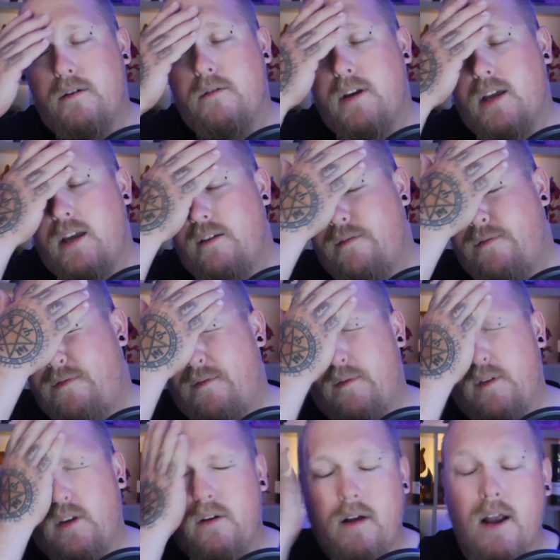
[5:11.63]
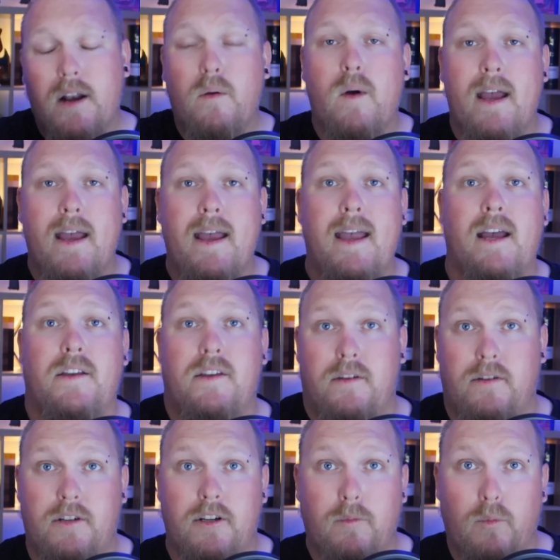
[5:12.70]
if you're unaware how
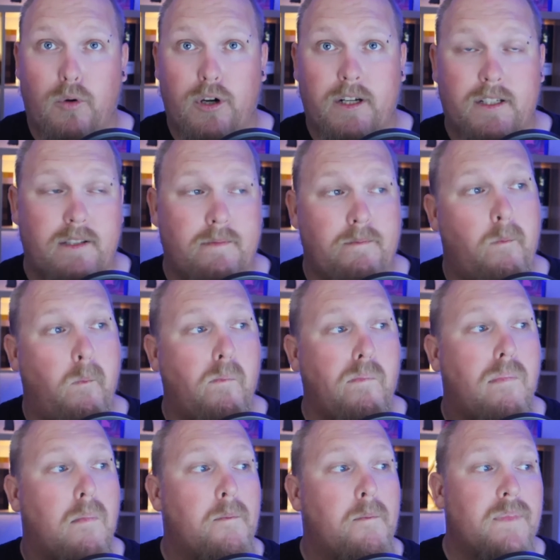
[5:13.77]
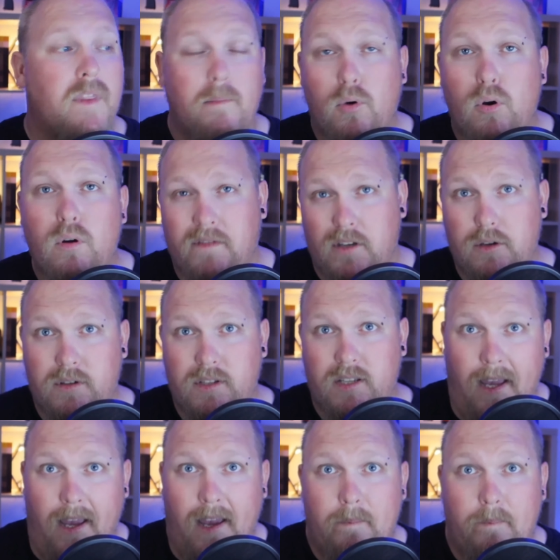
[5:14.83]
YouTube works, the more views you
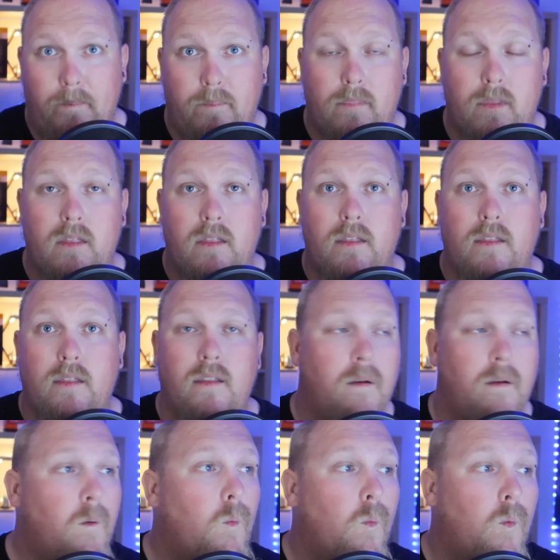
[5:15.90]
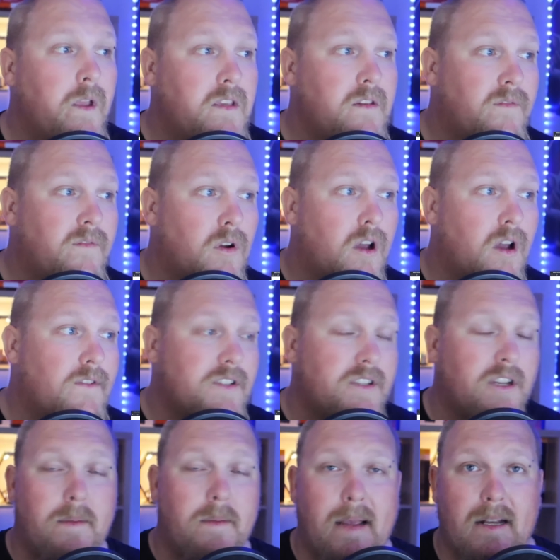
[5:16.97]
get, when you've got over a
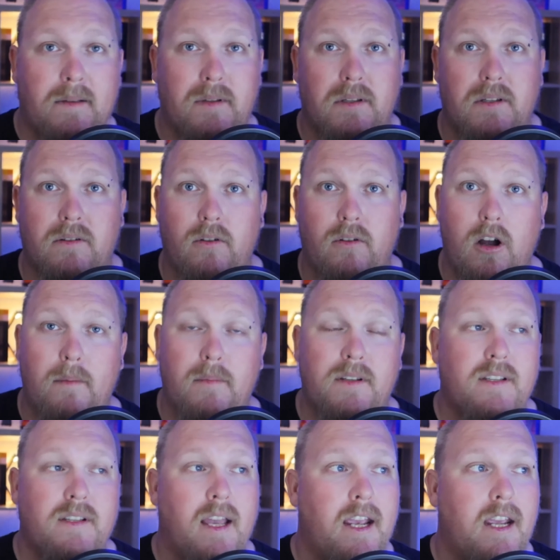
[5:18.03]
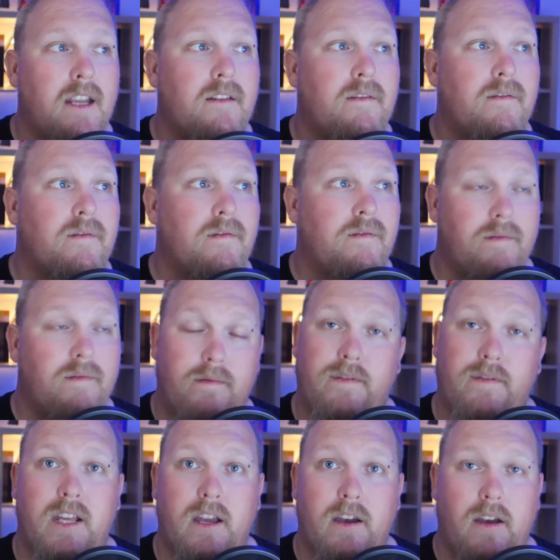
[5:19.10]
certain amount of subscribers and
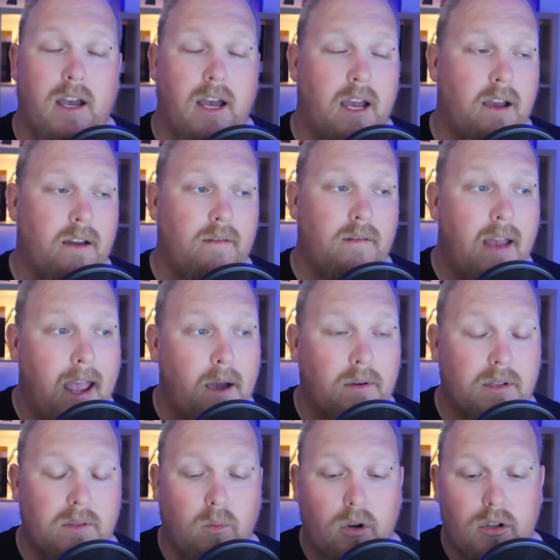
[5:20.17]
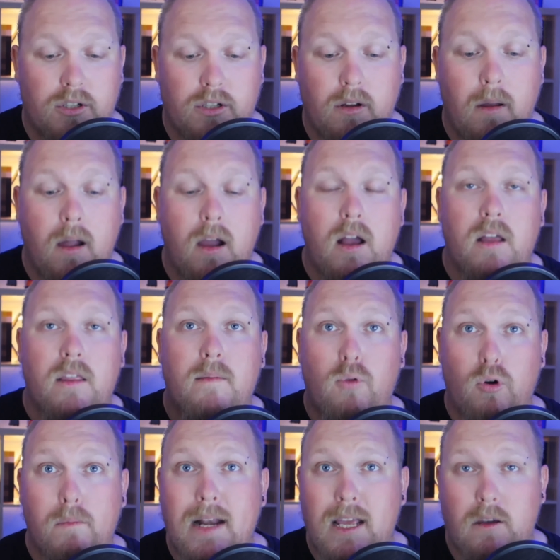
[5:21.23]
video hours watched, the more
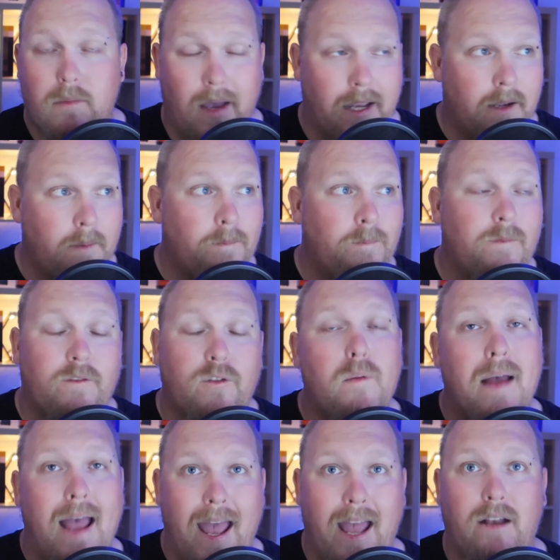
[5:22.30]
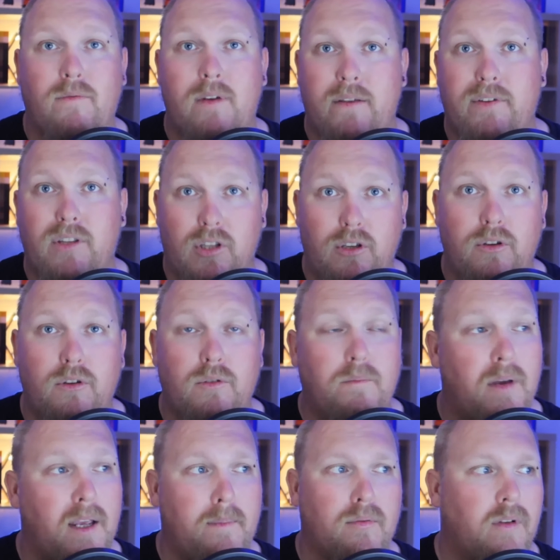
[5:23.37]
money you make from ad revenue,
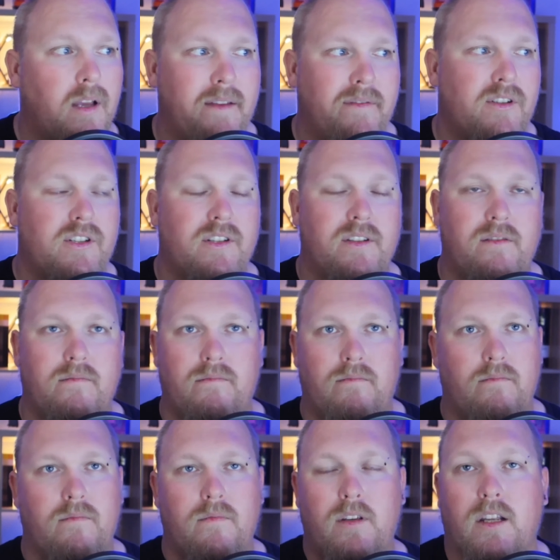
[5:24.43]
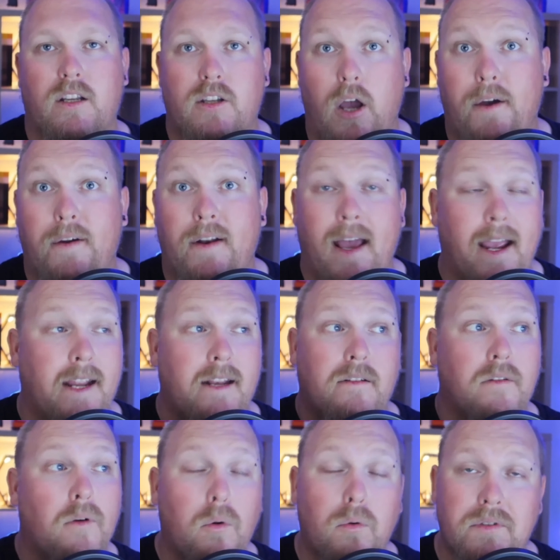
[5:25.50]
people even just, you can donate and
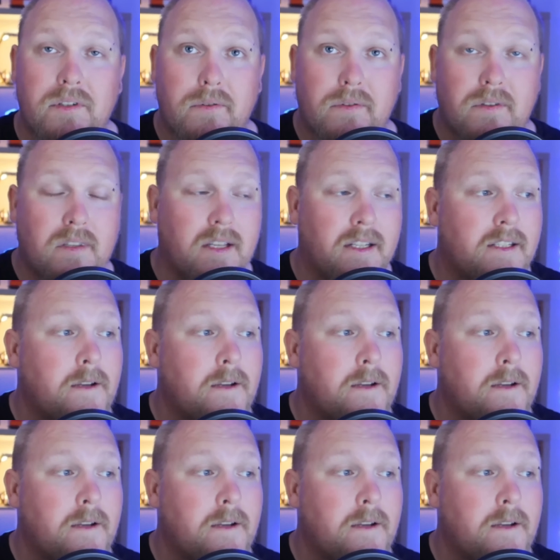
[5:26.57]
all sorts of things.